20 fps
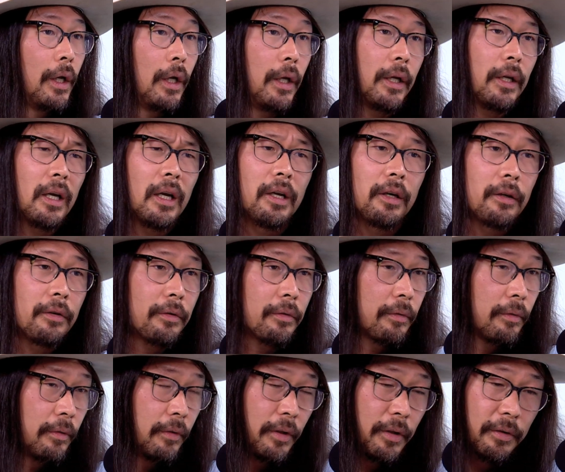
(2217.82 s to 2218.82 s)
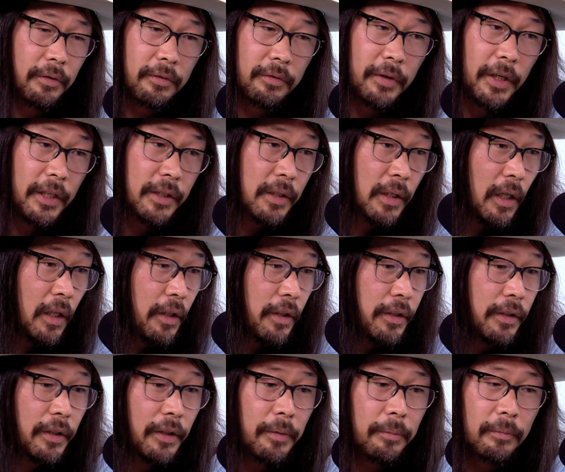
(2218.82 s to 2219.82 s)
I got a great
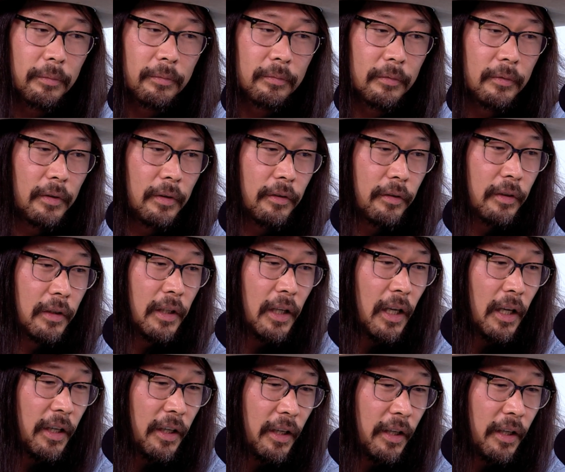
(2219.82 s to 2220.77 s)
scholarship. Got in,